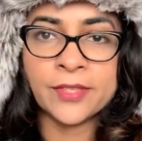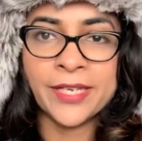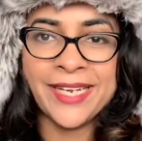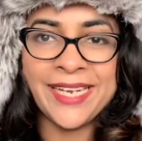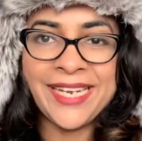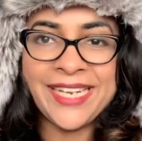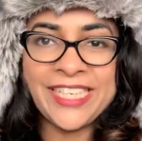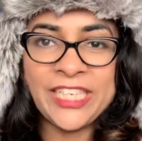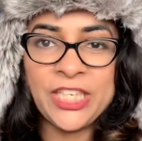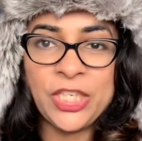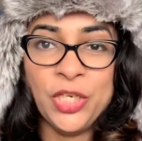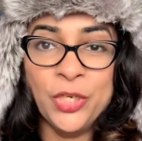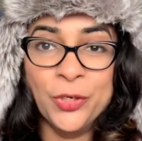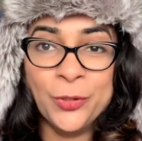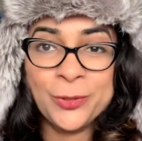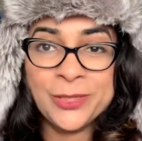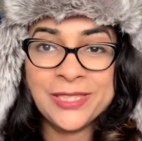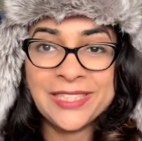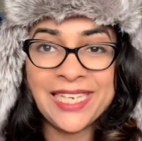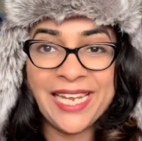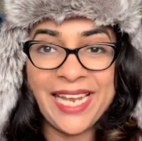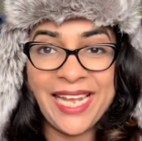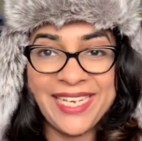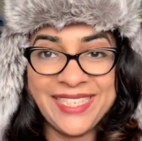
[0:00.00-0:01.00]
It looks
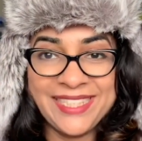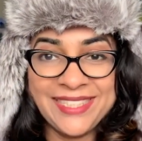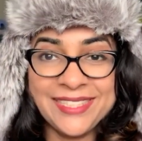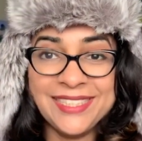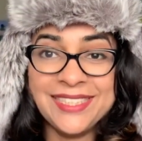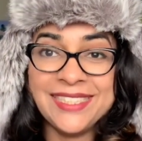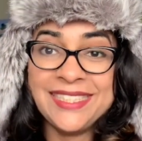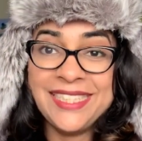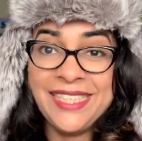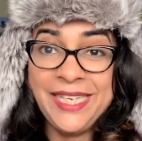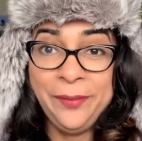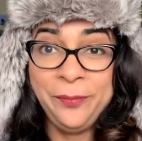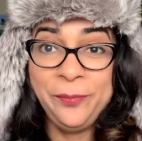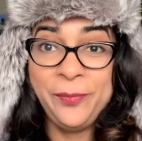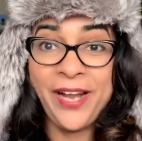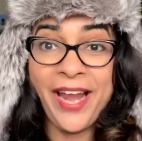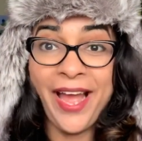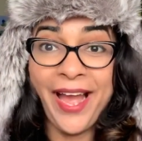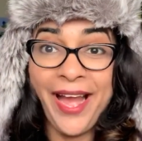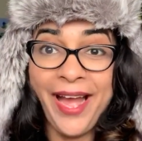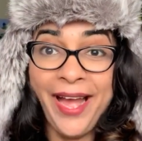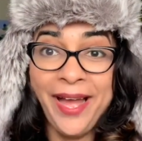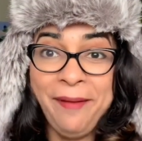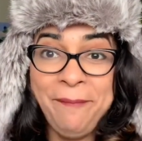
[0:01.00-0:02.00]
like a
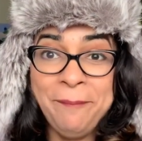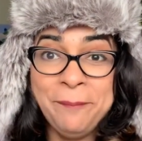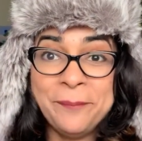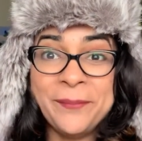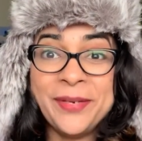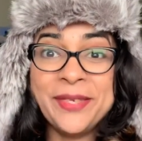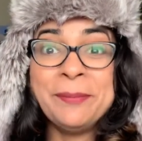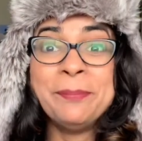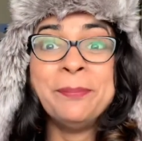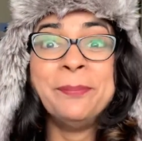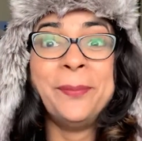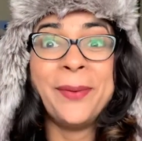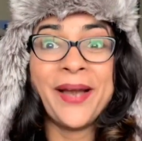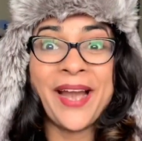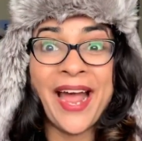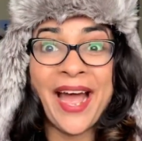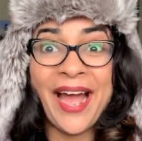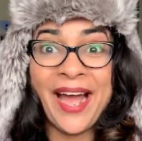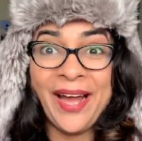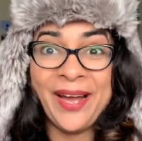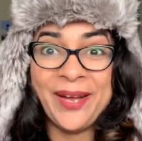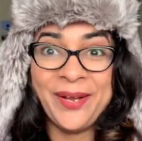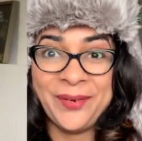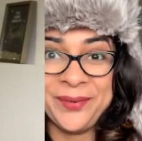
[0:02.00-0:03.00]
zebra, but
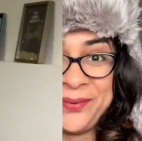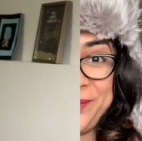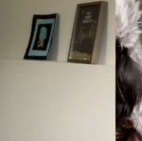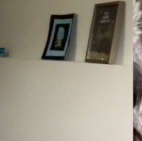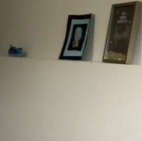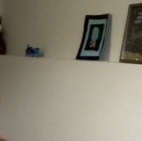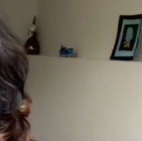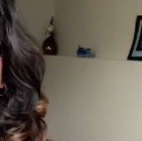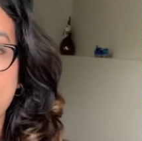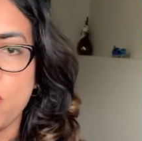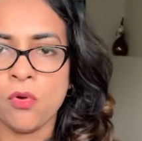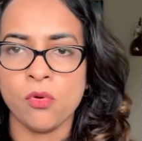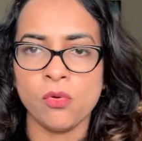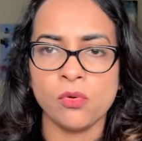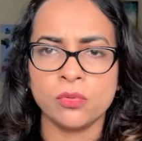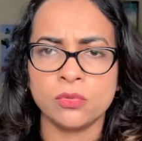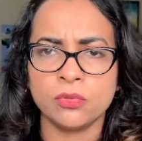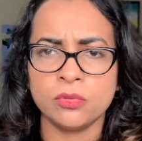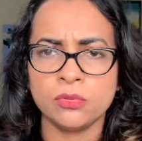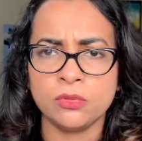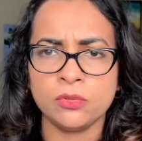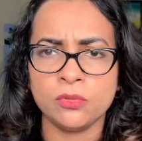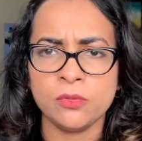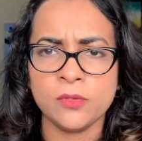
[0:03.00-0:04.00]
brown. Oh,
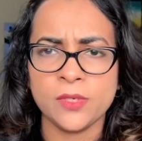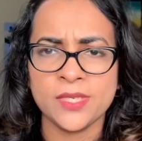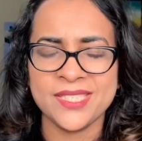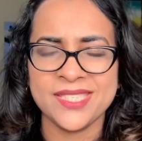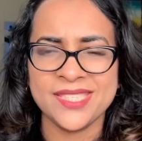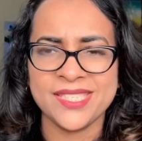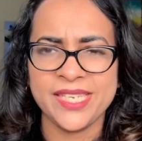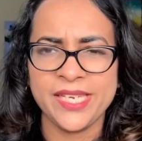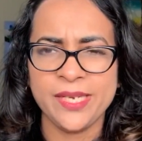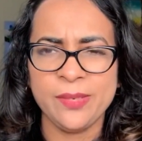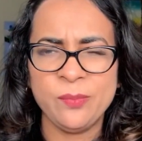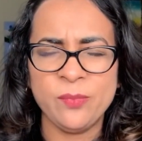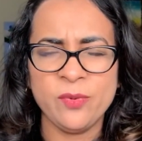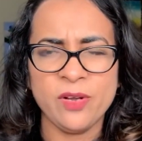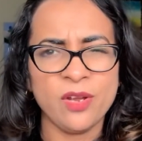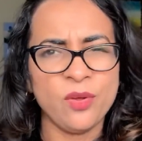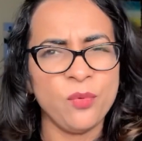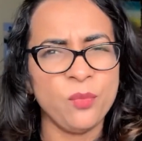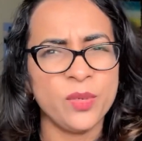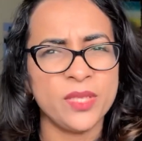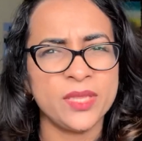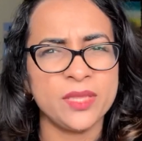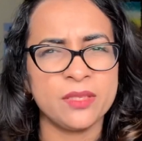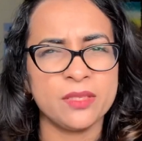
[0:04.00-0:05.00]
so a zebra
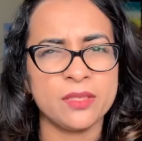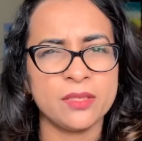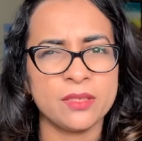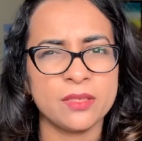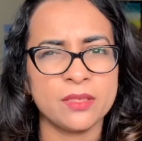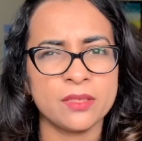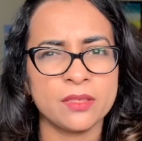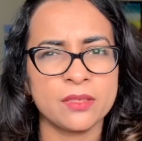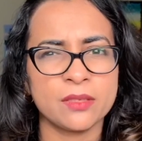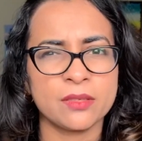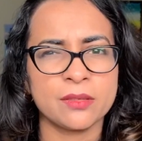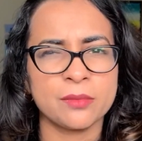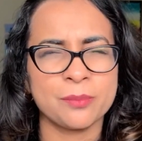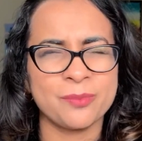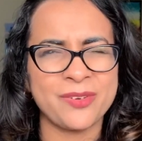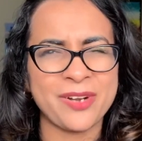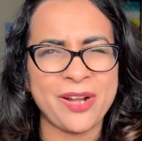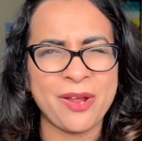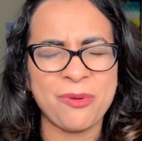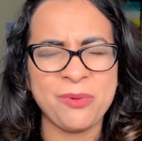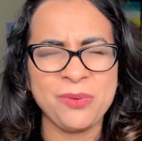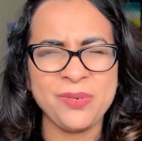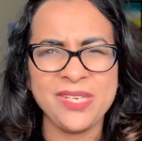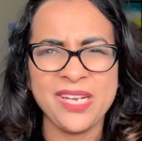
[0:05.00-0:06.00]
with
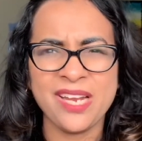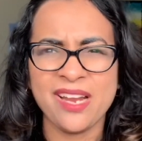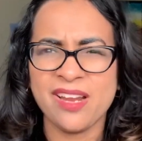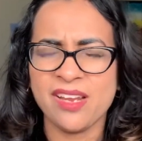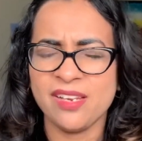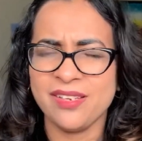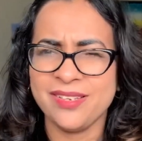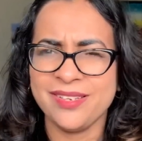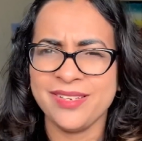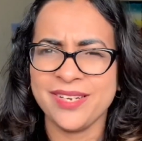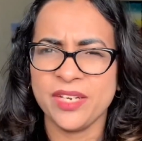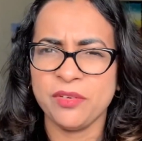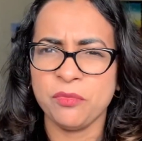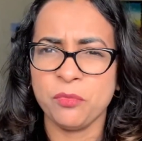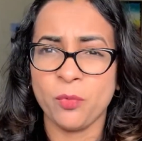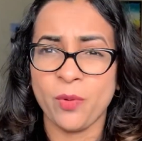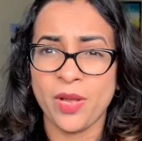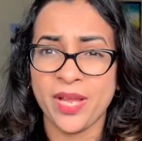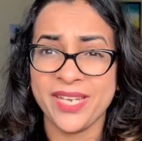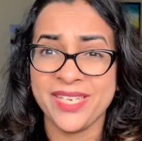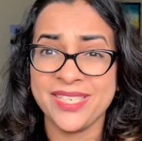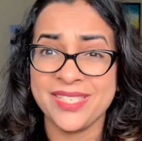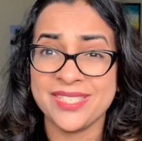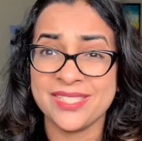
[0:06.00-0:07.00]
brown color and
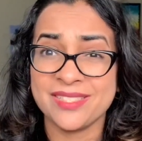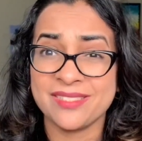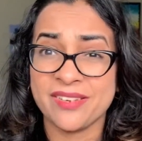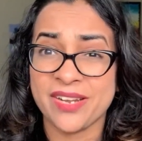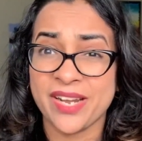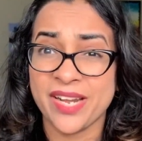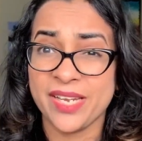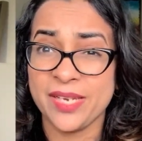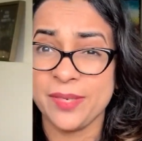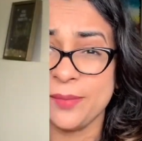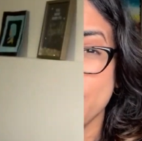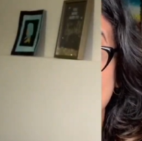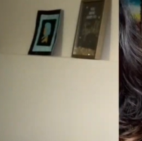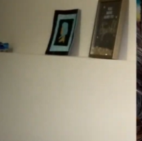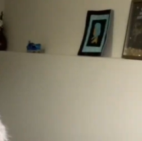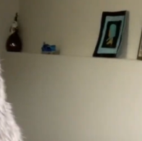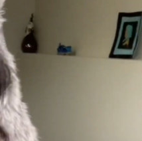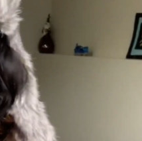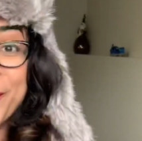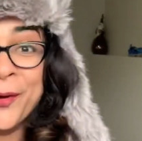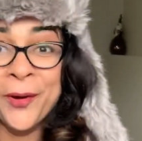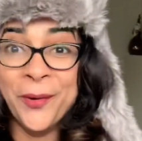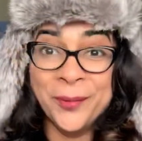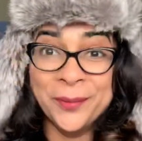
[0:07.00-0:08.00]
white stripes?
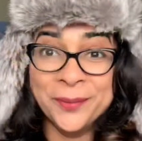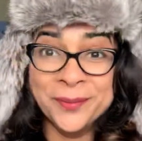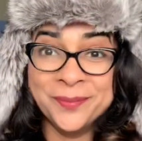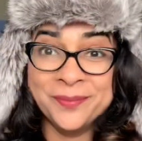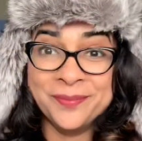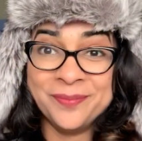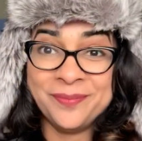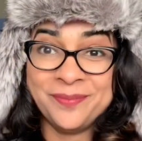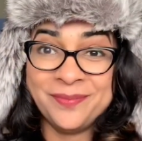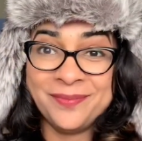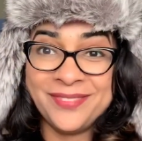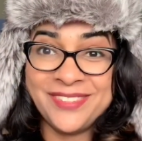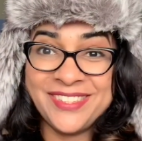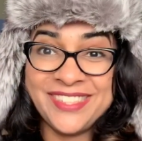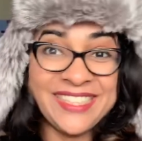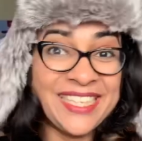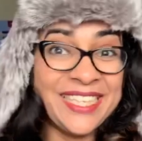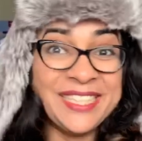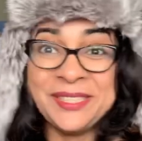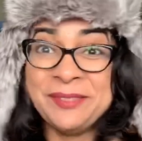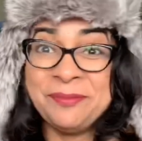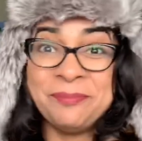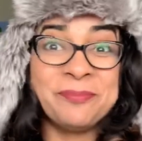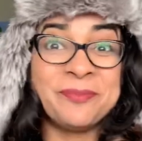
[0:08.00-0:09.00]
No,
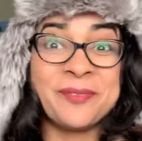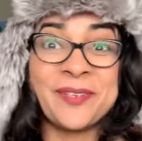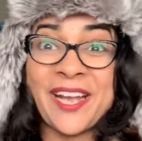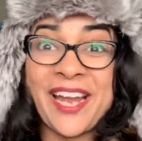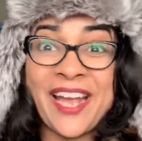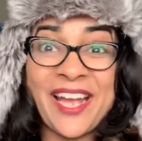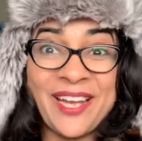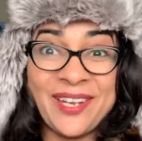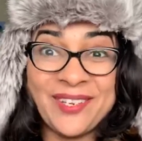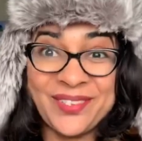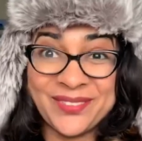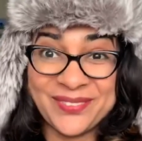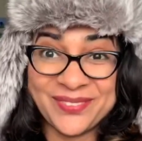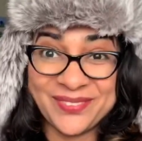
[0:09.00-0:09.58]
just brown.